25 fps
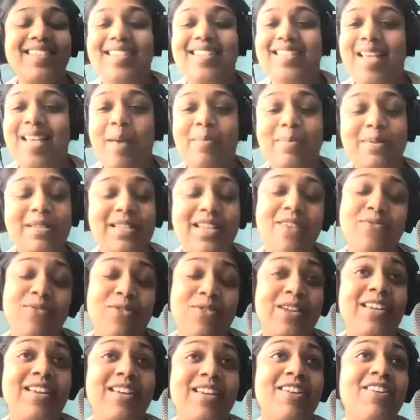This happens
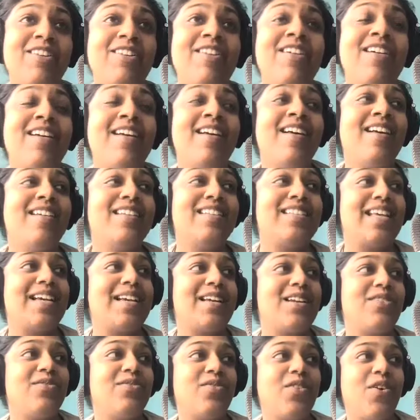every year.
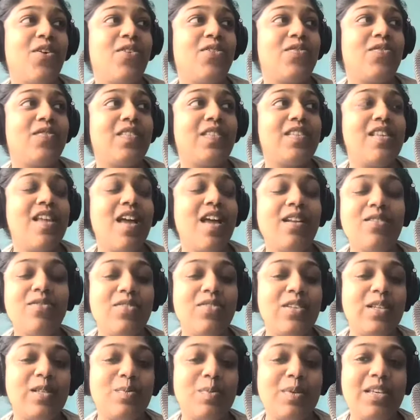Second of all, none of
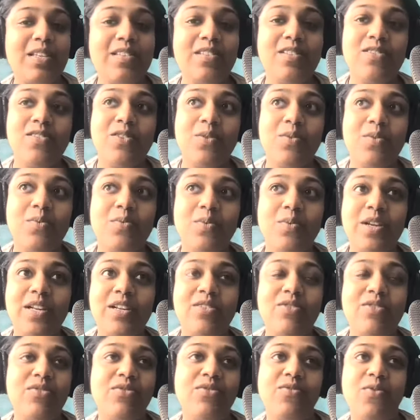these pieces are
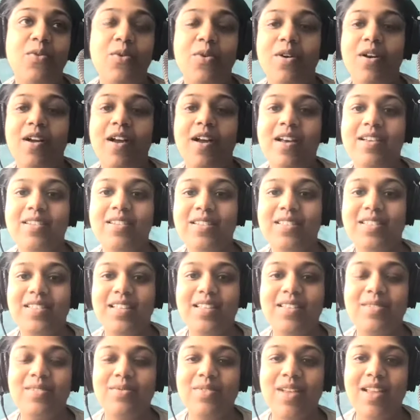written for us.
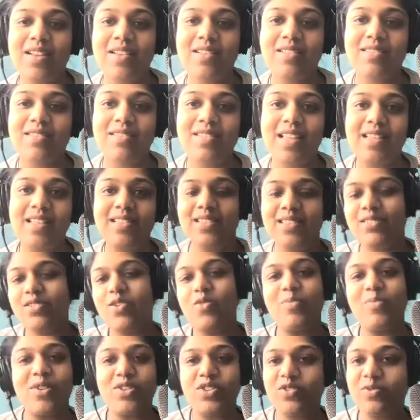And that's
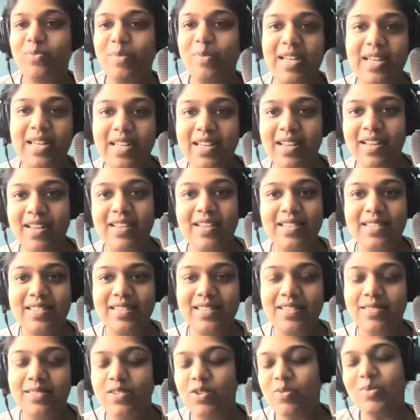so much of media,
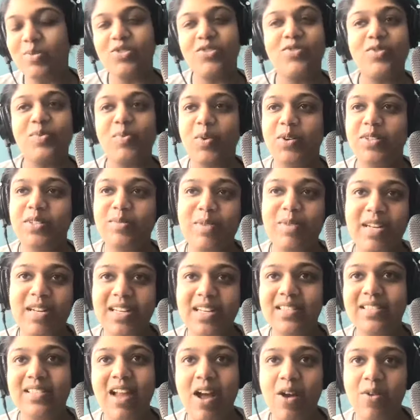is so much of sports media
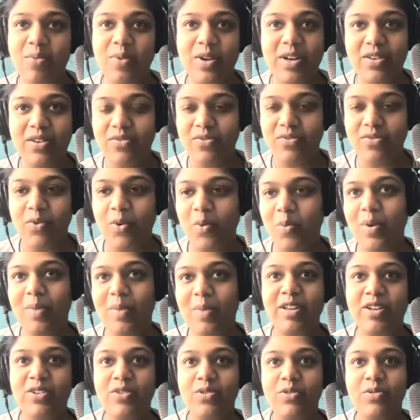is not written for
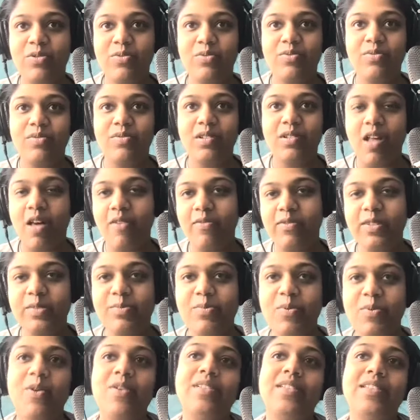women who love
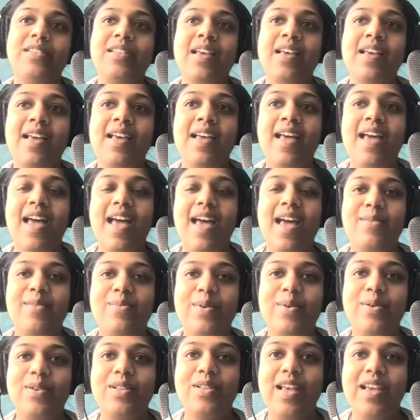sports. And
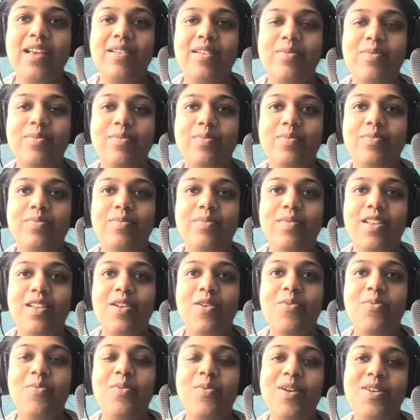we were like,
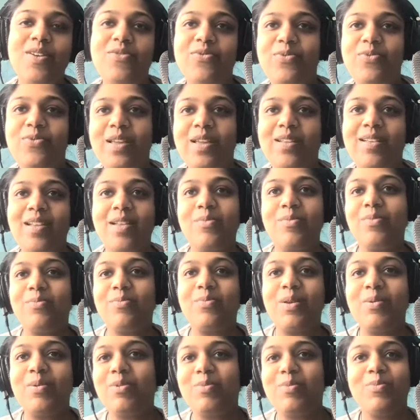what if we
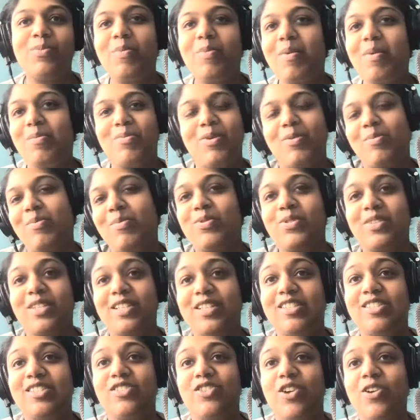were mostly
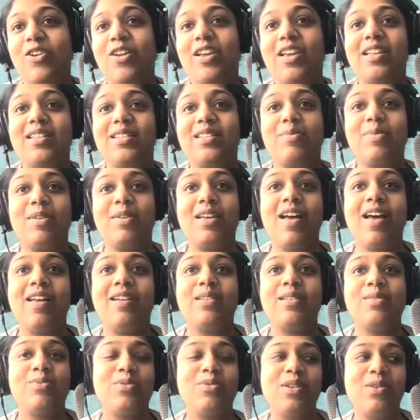snarky, to be
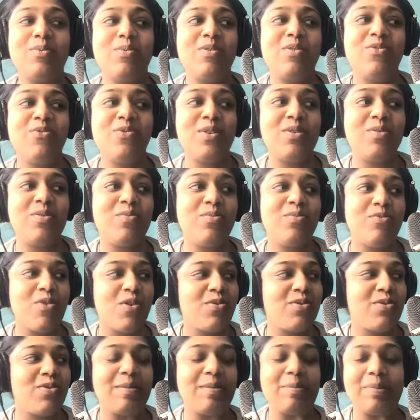honest. We were like, what if we
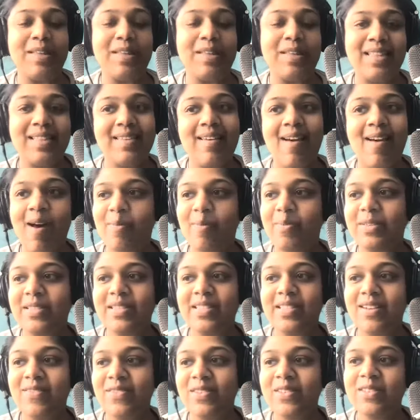wrote completely the
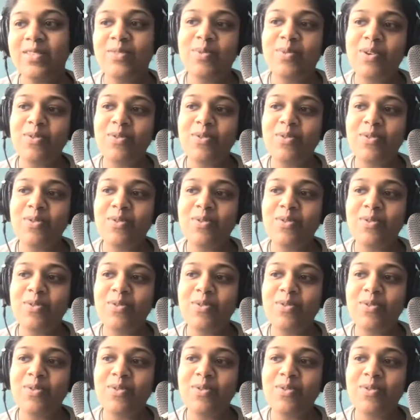opposite of this?